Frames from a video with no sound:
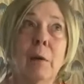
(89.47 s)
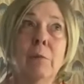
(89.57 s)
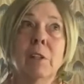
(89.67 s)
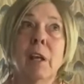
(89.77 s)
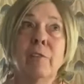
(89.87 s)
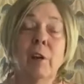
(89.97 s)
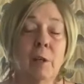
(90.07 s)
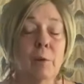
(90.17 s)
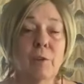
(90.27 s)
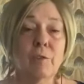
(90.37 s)
would say,
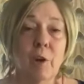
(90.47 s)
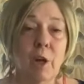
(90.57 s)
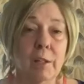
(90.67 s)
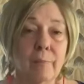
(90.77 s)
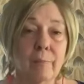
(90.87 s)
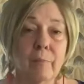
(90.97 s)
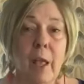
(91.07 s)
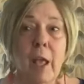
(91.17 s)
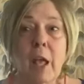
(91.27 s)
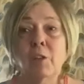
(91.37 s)
fairly withdrawn.
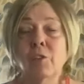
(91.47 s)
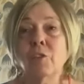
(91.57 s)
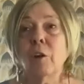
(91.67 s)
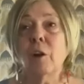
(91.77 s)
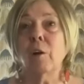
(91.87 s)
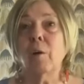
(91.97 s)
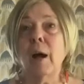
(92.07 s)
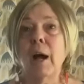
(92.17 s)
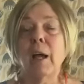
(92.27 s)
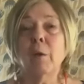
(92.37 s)

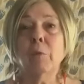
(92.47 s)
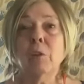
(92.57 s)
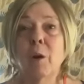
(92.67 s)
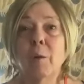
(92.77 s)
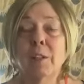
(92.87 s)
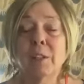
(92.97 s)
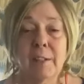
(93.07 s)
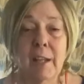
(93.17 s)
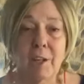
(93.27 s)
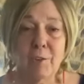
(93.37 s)
So I would go
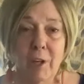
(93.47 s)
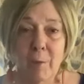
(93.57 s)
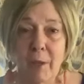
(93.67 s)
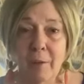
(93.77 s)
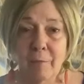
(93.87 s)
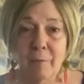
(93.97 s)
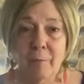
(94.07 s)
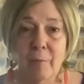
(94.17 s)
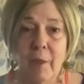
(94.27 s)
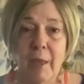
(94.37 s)
into daydreaming,
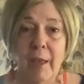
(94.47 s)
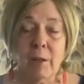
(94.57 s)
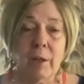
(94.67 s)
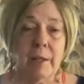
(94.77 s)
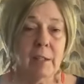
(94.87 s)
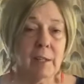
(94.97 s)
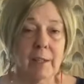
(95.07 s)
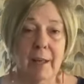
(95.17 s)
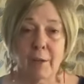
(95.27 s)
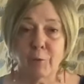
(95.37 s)
and I did
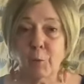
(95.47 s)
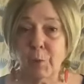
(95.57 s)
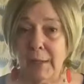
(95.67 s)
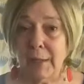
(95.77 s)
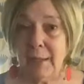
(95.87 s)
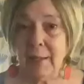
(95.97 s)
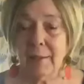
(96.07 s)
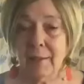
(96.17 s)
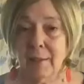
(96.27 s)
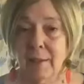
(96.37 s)
a lot of
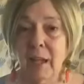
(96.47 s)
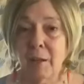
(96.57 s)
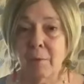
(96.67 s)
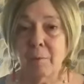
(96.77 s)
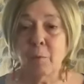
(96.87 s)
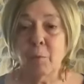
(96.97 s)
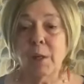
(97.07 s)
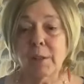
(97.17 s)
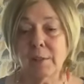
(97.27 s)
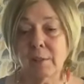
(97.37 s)
reading, and I
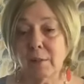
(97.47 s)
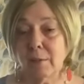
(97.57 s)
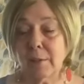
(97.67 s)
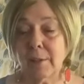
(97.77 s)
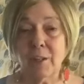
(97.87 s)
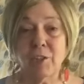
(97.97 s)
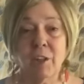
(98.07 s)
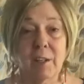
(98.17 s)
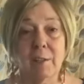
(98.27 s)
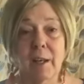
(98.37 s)
was
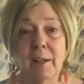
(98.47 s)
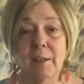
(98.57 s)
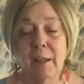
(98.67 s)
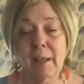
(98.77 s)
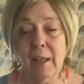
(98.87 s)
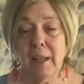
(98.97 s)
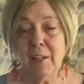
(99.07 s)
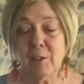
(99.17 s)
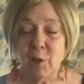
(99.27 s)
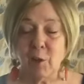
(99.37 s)
sketching a lot.
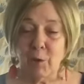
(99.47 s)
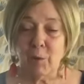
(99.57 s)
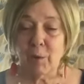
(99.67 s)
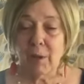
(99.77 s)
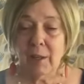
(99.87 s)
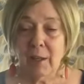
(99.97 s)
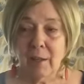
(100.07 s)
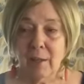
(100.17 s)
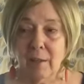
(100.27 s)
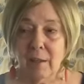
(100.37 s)
So
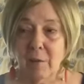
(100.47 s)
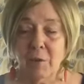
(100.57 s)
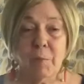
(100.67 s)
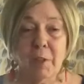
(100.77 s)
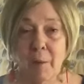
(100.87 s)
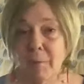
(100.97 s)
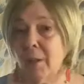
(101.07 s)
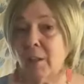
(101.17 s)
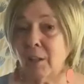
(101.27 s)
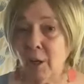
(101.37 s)
I was
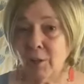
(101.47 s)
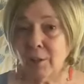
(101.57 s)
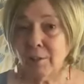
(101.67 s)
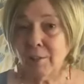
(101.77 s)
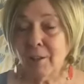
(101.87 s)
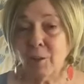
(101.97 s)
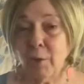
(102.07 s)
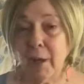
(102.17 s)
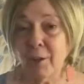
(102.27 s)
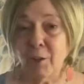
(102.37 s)
becoming an artist and a
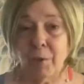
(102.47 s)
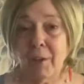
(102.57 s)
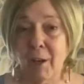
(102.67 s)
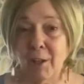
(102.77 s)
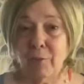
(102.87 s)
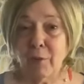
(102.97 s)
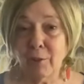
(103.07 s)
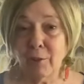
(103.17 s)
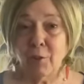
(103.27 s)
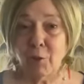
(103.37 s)
writer without
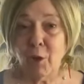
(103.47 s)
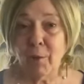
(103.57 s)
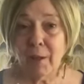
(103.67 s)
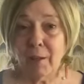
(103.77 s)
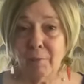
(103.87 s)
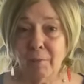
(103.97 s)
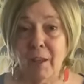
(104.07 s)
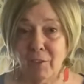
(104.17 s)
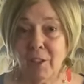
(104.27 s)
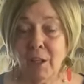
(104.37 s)
even knowing it
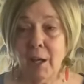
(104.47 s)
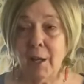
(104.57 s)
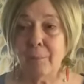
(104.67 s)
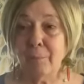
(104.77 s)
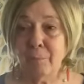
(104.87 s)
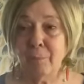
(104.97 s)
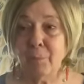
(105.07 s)
at the time.